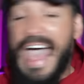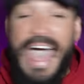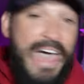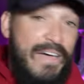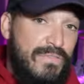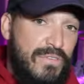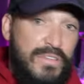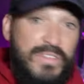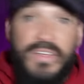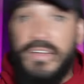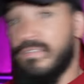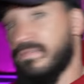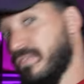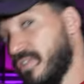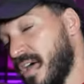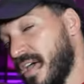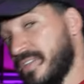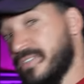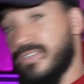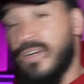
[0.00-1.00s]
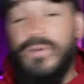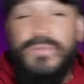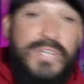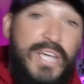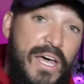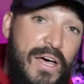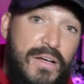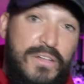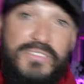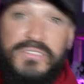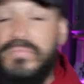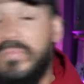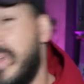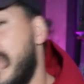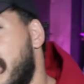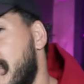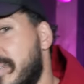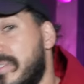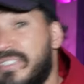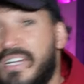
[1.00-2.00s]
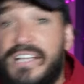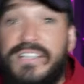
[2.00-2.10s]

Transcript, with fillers: everything, flights, hotels, meals,